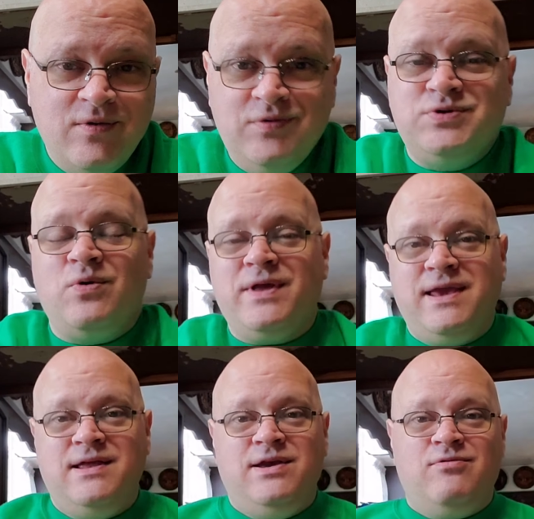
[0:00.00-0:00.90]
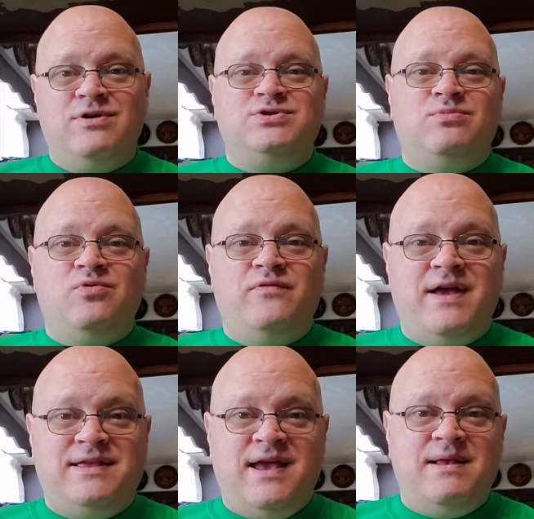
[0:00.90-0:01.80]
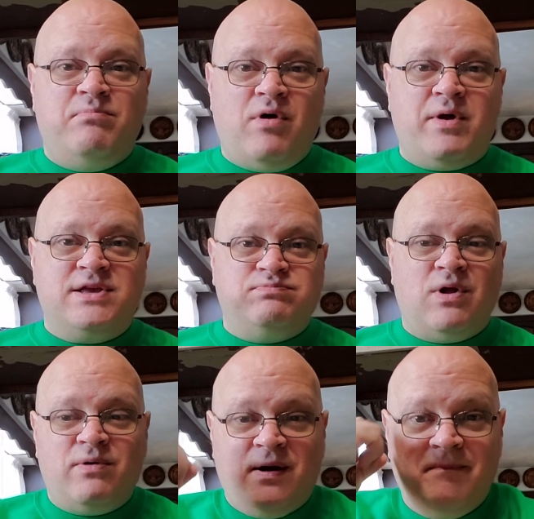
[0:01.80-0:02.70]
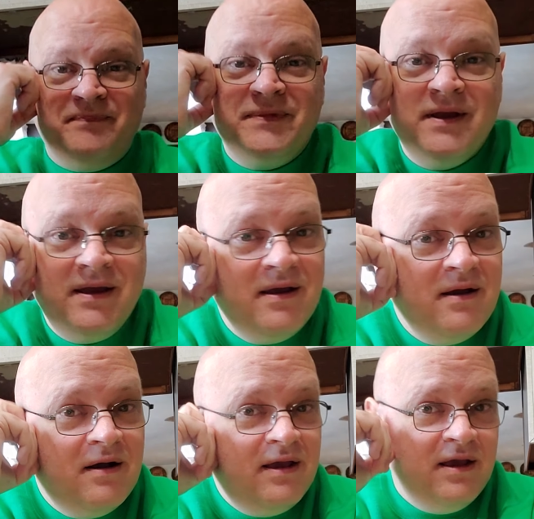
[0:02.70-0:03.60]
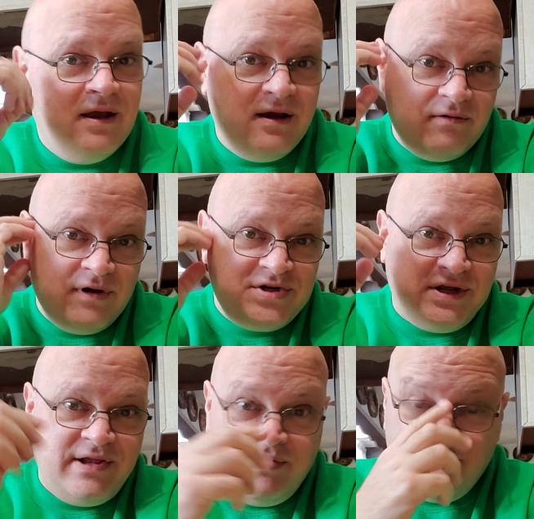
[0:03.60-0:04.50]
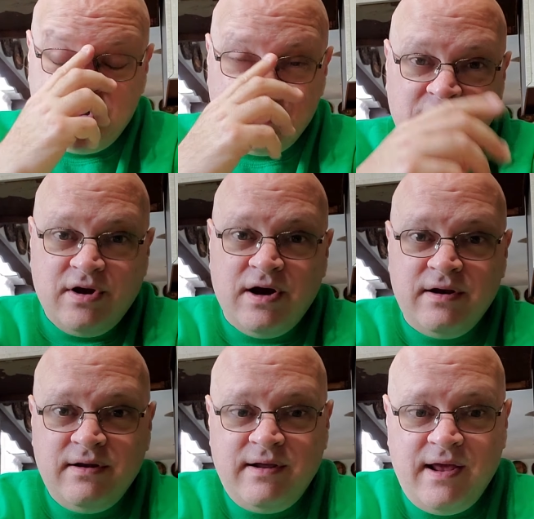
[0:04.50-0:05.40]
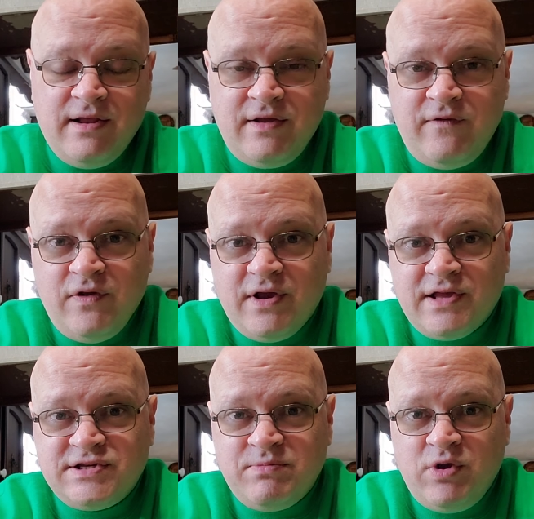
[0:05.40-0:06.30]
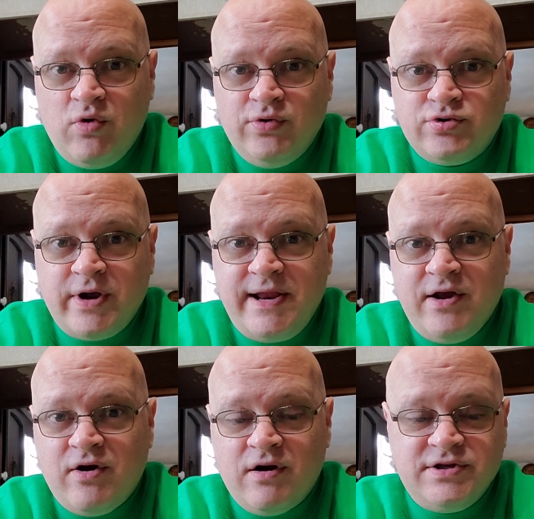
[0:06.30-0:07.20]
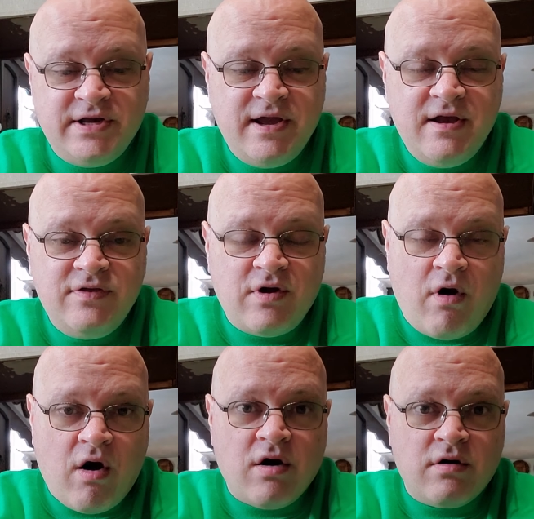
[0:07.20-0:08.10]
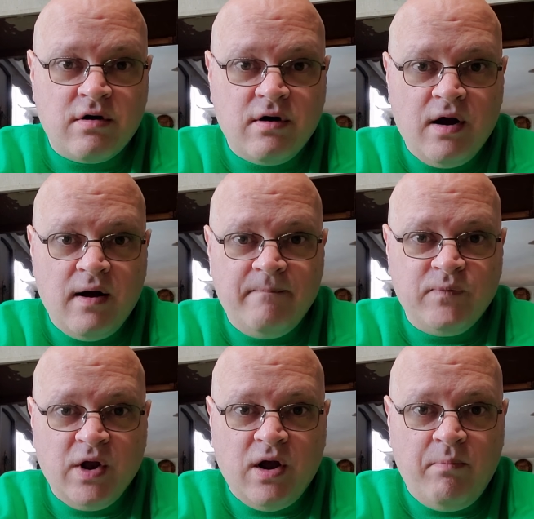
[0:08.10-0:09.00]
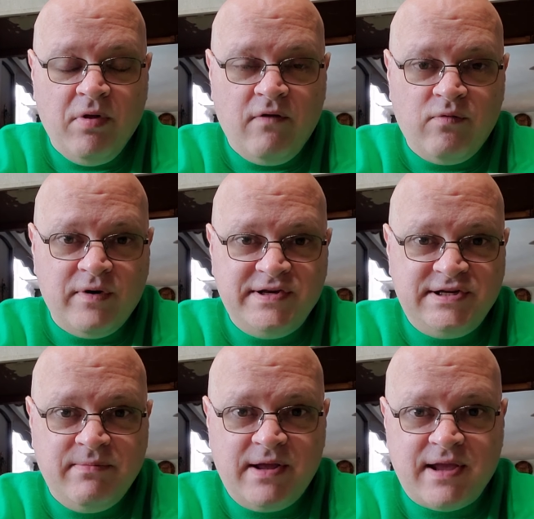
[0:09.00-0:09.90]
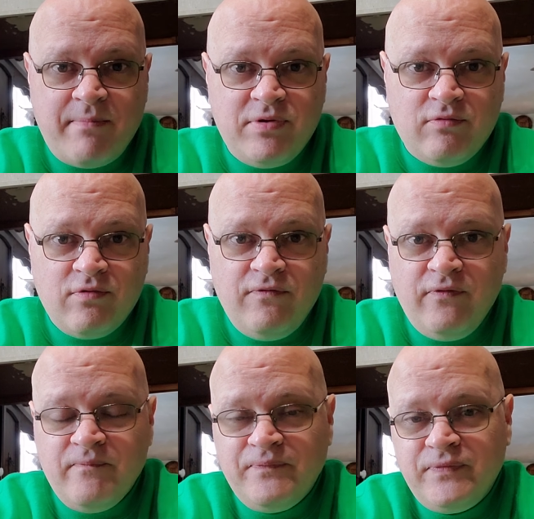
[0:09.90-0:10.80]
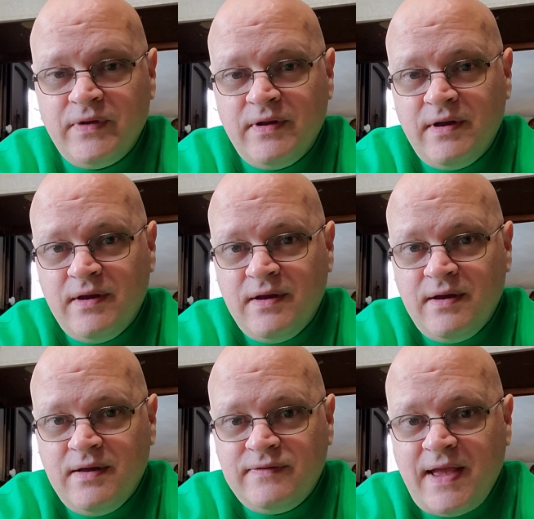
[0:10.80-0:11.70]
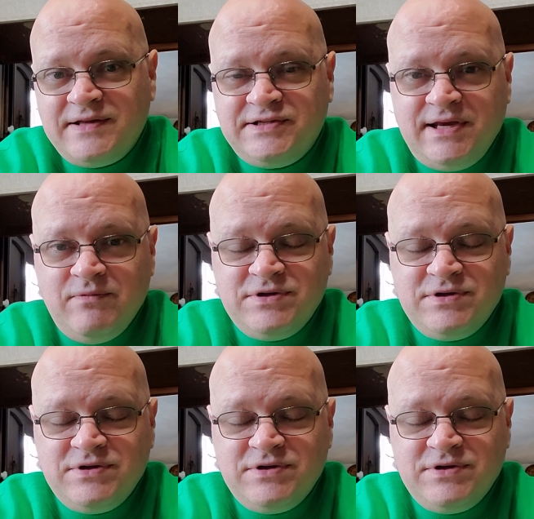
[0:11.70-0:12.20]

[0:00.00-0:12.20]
who's only in the original movie at the end and all gets blown up. Uh, originally in the original cut, and if you look at some of the older trading cards, there are uh, a couple of them where you see him on top of the roof. That scene